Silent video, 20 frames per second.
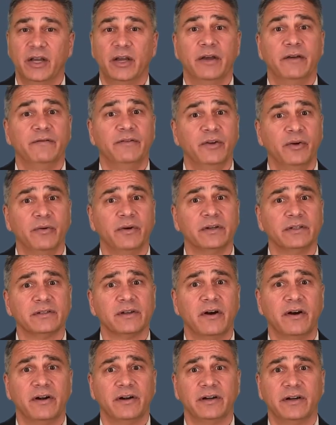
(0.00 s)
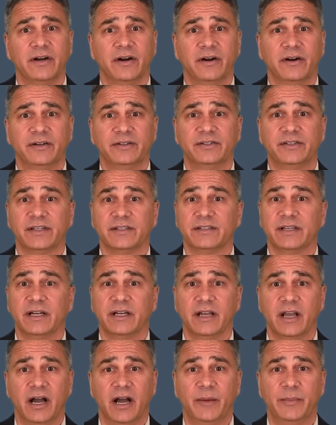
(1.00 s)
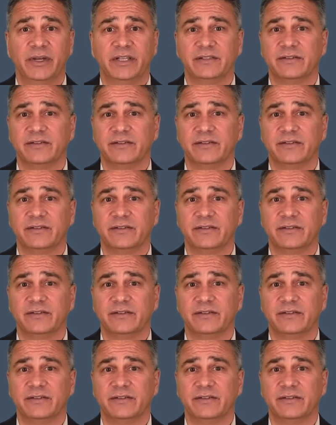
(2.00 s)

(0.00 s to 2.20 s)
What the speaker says: viewers are encouraged to send comments